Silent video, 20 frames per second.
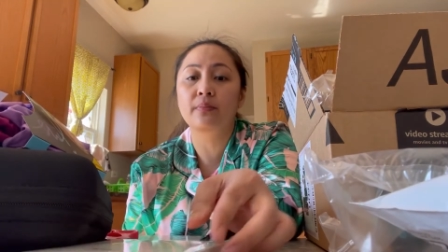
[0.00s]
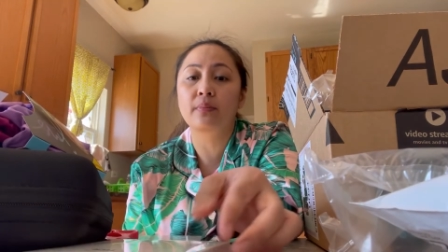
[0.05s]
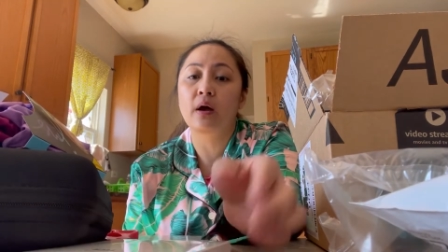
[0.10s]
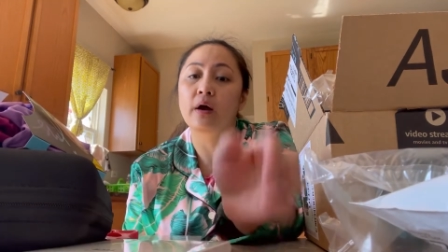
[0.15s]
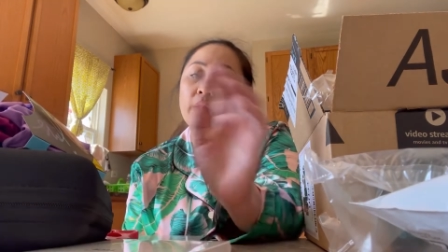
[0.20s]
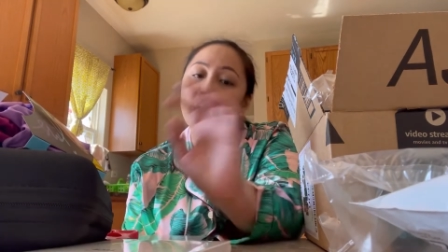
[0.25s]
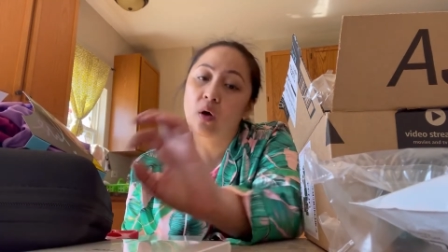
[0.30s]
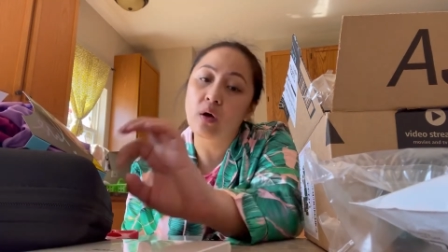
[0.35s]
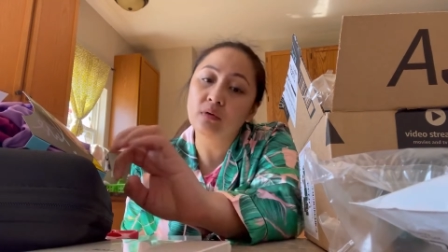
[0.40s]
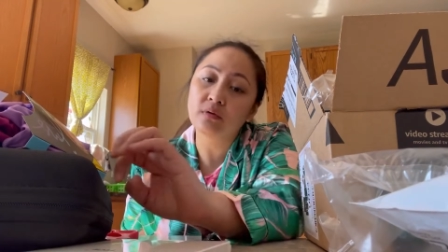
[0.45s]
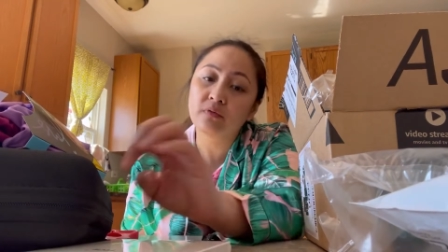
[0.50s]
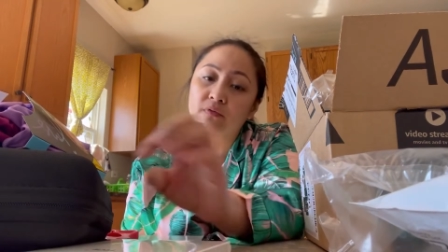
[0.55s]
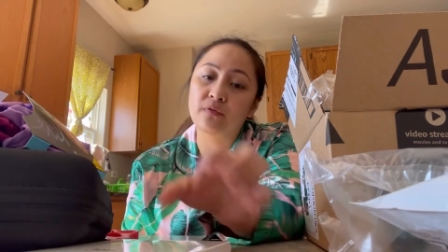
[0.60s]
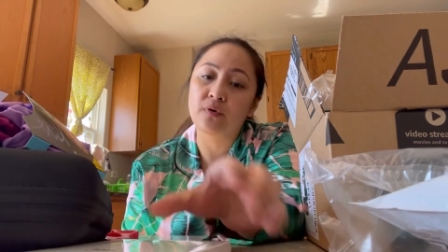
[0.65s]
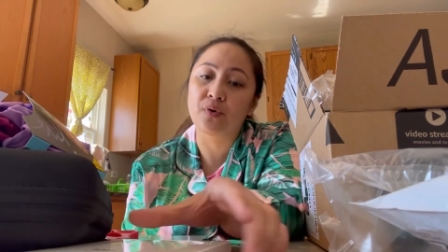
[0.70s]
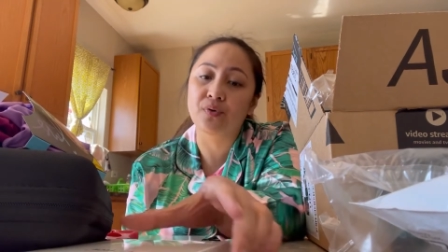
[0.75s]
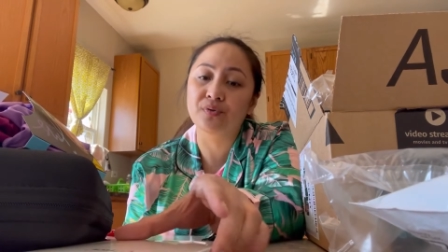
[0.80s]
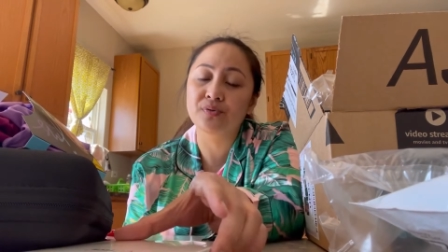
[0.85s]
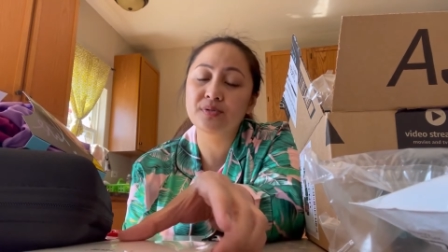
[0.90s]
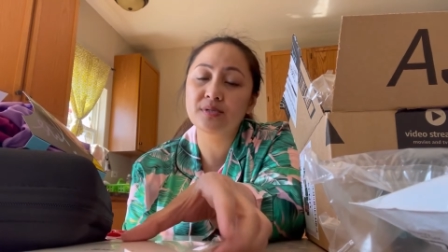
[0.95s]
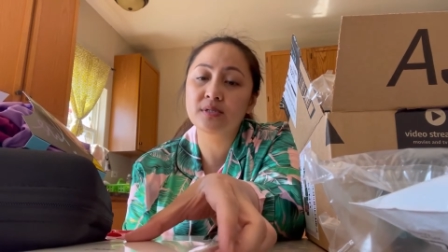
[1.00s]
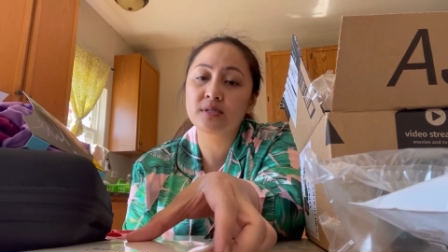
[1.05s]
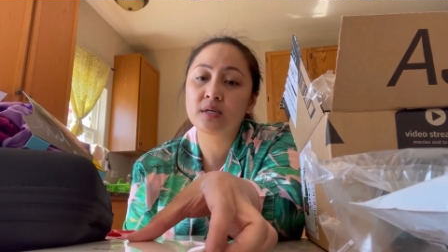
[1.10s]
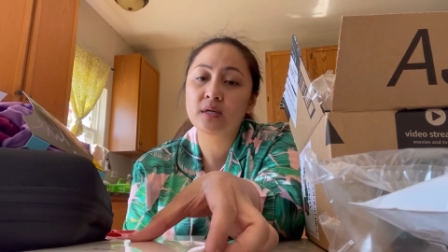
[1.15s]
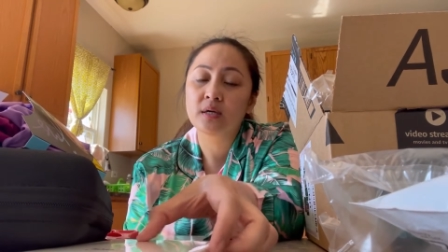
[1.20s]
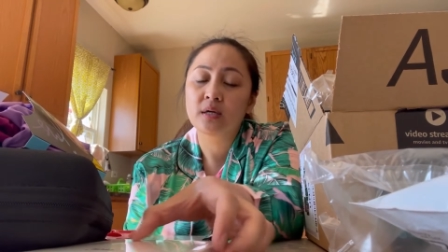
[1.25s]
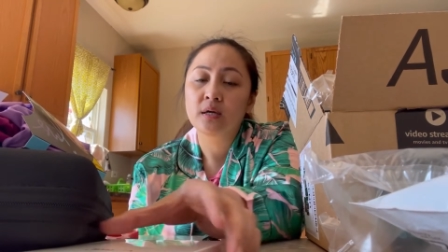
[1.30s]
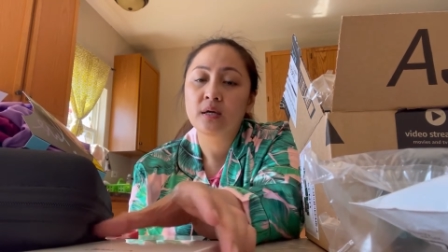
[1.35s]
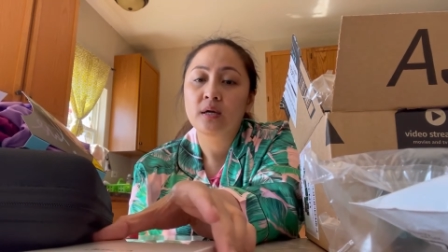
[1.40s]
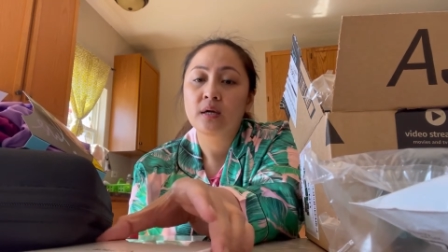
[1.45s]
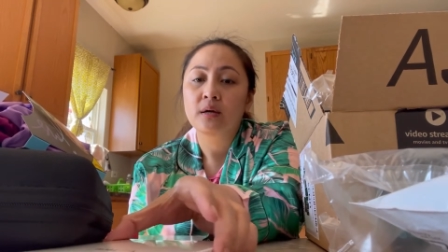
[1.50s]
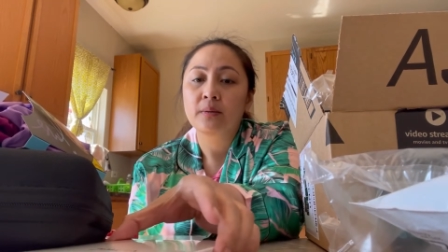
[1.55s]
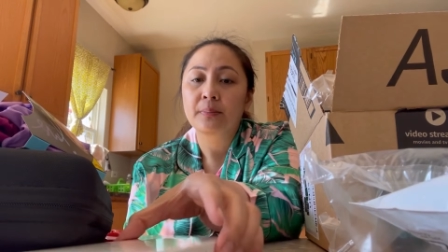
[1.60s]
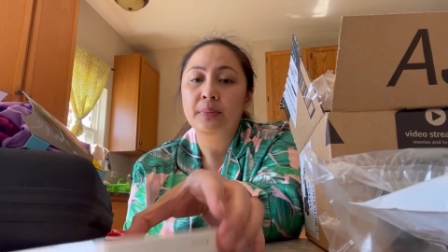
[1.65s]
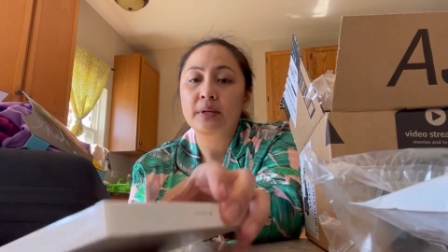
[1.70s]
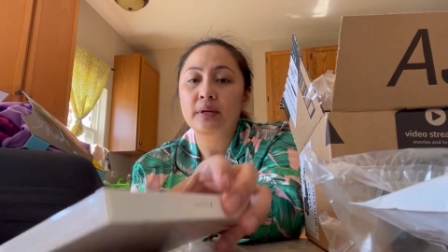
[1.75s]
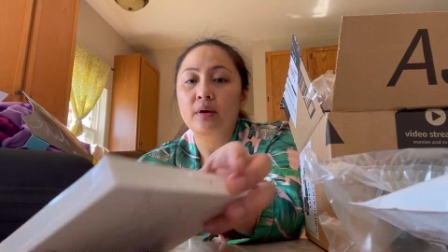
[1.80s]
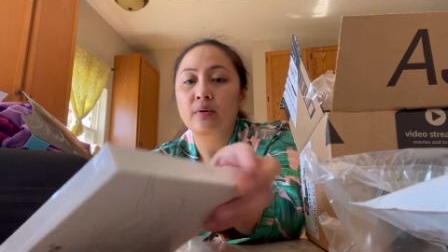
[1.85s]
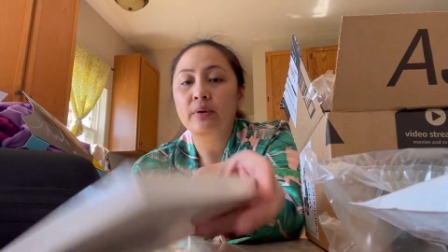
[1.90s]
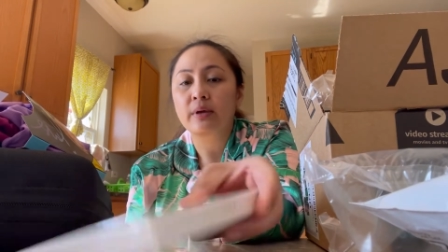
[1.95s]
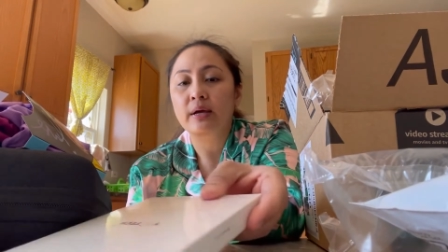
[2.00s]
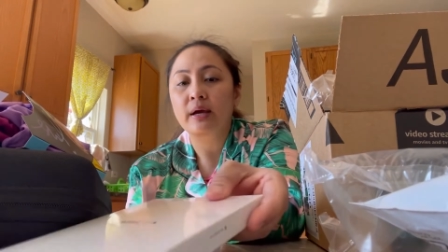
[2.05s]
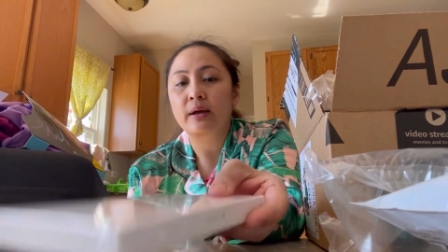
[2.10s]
our old phones. But now he got